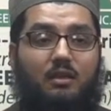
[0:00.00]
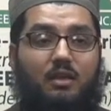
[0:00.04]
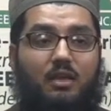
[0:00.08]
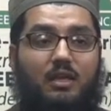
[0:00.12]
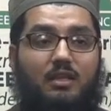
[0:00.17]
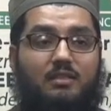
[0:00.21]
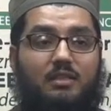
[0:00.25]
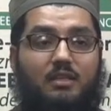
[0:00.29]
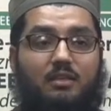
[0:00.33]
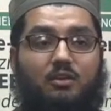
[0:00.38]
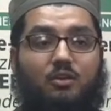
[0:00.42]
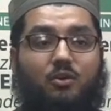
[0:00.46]

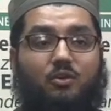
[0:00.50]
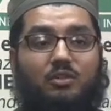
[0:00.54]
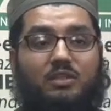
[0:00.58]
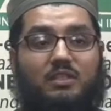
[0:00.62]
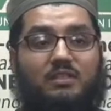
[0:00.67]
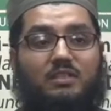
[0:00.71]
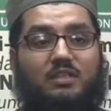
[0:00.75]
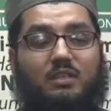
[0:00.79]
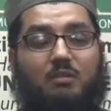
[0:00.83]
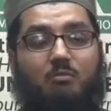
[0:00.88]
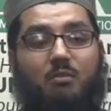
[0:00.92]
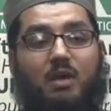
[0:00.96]
He said, no,
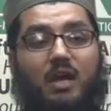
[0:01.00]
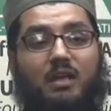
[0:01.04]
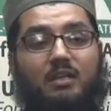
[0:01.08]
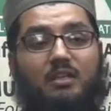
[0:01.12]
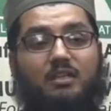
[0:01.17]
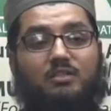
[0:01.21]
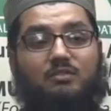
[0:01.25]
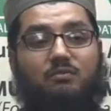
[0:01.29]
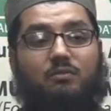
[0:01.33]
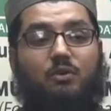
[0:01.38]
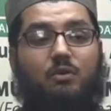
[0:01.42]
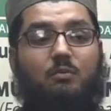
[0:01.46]
this iman
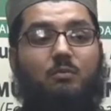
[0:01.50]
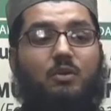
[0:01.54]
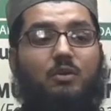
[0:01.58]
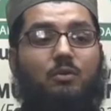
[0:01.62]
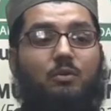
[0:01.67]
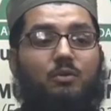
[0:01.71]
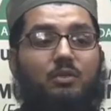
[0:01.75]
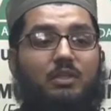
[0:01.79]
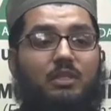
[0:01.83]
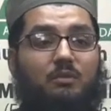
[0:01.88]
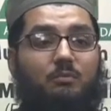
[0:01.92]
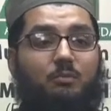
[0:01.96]
is formed
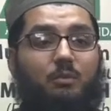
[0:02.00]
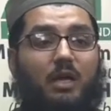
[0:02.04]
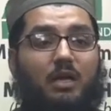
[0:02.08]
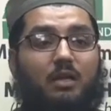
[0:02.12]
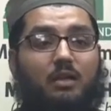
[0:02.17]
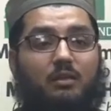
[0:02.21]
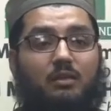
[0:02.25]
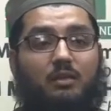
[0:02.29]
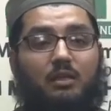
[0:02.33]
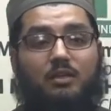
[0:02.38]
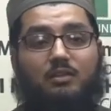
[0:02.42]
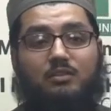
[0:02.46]
only by
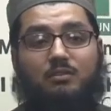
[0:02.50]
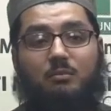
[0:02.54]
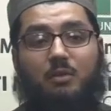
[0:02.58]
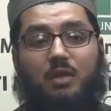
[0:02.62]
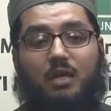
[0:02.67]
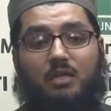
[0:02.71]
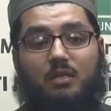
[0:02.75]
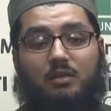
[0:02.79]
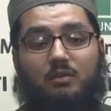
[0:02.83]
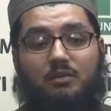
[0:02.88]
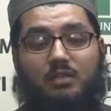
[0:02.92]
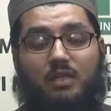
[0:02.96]
Allah
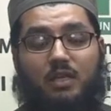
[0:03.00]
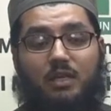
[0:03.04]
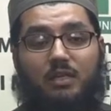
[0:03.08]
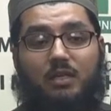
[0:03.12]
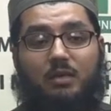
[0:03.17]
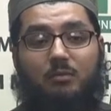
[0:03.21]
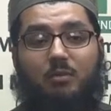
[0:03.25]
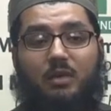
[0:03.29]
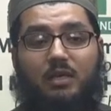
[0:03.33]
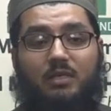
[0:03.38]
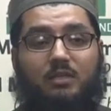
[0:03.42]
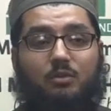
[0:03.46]
subhanahu wa
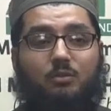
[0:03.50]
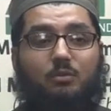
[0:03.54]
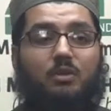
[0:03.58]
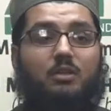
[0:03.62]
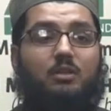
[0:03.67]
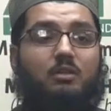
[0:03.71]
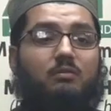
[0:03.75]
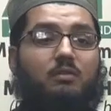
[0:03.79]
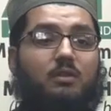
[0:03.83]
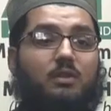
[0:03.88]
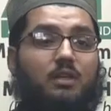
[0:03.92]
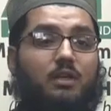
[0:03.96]
ta'ala, by the
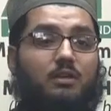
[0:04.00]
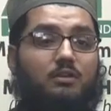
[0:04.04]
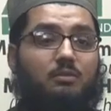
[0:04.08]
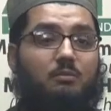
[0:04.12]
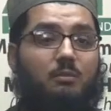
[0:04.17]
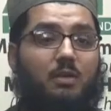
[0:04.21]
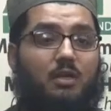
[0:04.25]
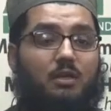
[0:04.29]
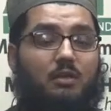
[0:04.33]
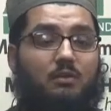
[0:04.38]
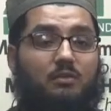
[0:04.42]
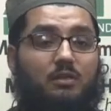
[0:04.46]
will of Allah
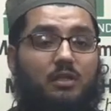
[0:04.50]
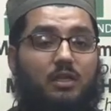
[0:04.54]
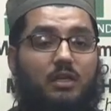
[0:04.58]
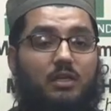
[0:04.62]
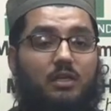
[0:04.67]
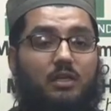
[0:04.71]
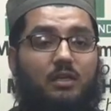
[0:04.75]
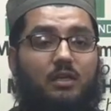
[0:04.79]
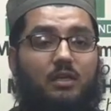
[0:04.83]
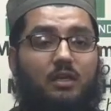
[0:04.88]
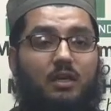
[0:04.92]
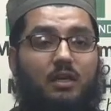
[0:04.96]
subhanahu wa
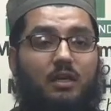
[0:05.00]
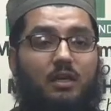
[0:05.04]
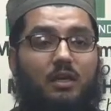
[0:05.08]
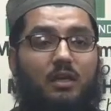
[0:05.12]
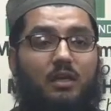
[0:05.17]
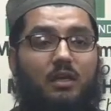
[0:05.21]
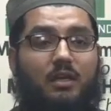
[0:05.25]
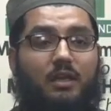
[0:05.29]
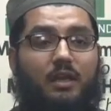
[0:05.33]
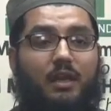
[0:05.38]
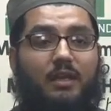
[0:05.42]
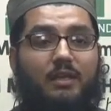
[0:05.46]
ta'ala.
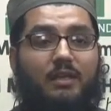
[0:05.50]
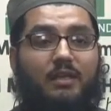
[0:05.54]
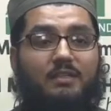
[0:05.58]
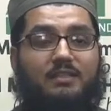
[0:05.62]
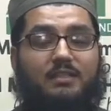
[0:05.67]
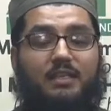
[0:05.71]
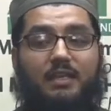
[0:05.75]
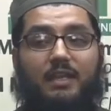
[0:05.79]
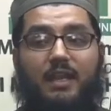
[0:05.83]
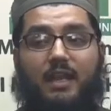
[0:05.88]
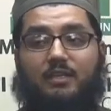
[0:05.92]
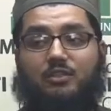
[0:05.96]
And he
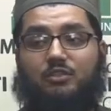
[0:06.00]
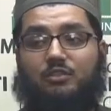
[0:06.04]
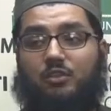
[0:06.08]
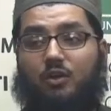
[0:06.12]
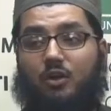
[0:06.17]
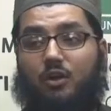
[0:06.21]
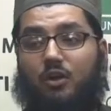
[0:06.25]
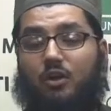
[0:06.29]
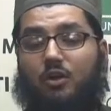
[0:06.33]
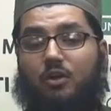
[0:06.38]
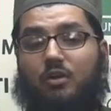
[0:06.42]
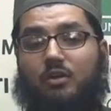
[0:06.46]
said, I
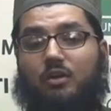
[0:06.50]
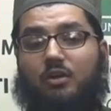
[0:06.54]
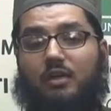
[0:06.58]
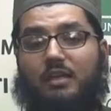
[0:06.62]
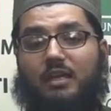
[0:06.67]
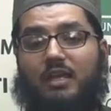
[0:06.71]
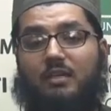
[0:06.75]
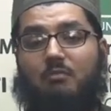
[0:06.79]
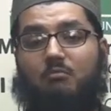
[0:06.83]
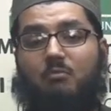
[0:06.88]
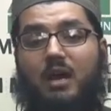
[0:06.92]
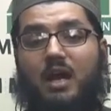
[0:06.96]
saw
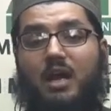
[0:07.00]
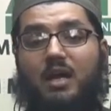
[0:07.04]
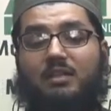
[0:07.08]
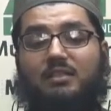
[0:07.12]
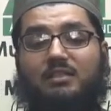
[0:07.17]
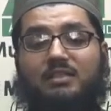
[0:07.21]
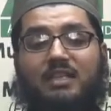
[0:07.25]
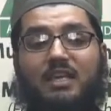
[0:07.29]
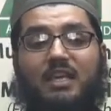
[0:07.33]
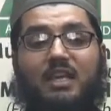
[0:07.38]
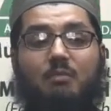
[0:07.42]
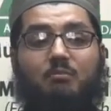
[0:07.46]

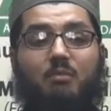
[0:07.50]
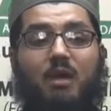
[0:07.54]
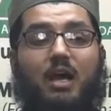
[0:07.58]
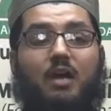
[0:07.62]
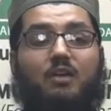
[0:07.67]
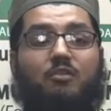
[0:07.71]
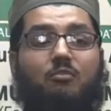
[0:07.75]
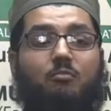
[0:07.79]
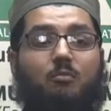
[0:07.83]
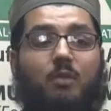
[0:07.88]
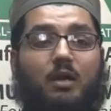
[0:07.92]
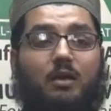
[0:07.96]
iman came
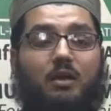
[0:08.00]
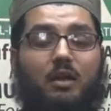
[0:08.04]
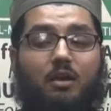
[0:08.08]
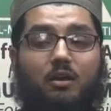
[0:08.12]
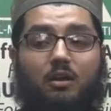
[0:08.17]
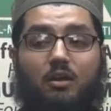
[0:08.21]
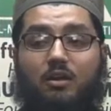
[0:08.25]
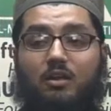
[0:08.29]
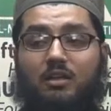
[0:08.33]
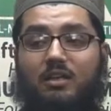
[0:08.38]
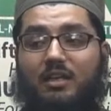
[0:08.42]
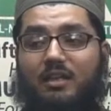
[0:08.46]
out of my
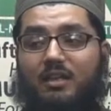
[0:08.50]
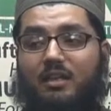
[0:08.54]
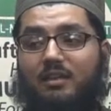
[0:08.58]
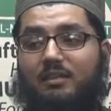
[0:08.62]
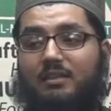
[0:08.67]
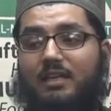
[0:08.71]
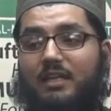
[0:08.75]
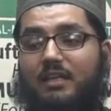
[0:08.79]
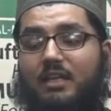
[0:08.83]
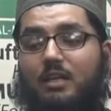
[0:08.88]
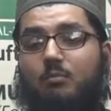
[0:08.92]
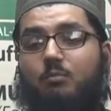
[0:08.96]
heart
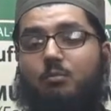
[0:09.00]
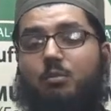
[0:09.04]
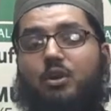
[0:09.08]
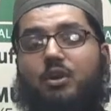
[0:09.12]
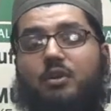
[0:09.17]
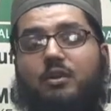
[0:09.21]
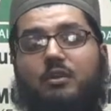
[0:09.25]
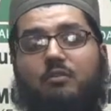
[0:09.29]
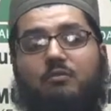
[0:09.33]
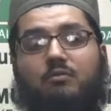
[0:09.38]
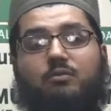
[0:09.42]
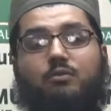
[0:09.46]
like a
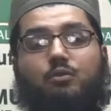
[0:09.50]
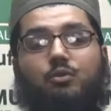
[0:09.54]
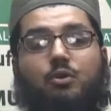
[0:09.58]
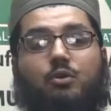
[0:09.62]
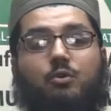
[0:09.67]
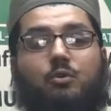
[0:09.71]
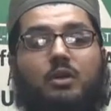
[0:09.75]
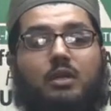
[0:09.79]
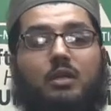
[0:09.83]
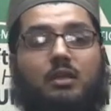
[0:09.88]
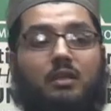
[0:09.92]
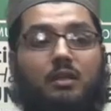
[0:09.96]
bird and flew
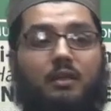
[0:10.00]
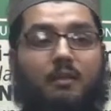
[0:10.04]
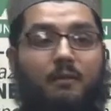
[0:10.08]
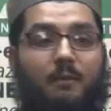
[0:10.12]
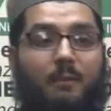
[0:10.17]
away.